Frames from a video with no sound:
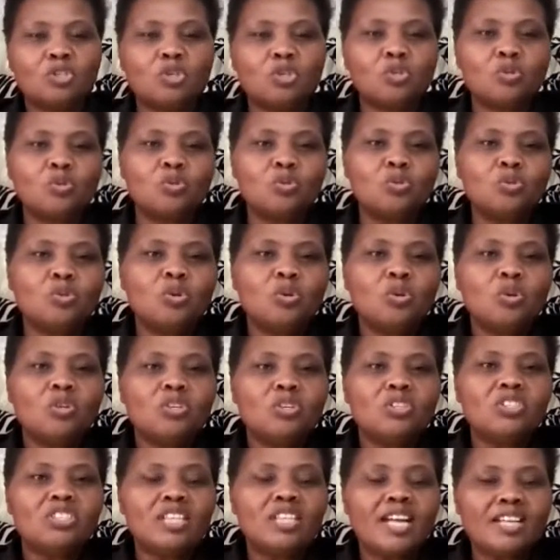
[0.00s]
to
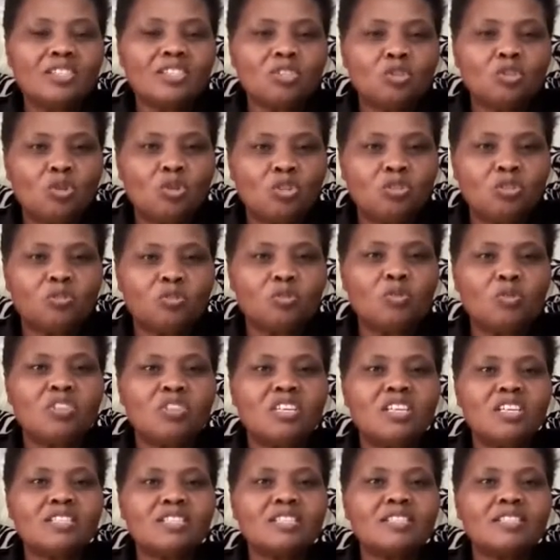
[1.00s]
just go through
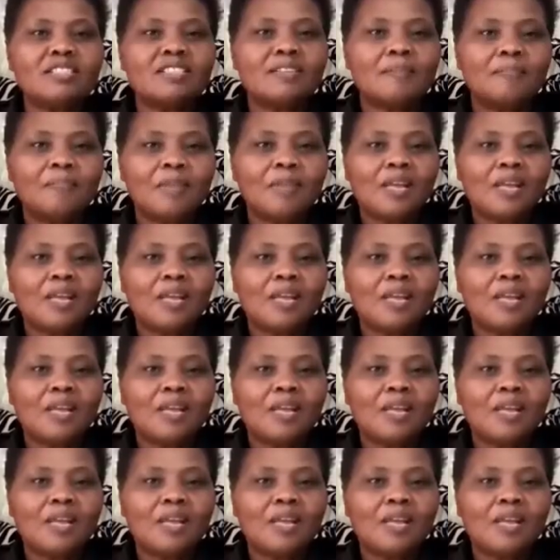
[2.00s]
this.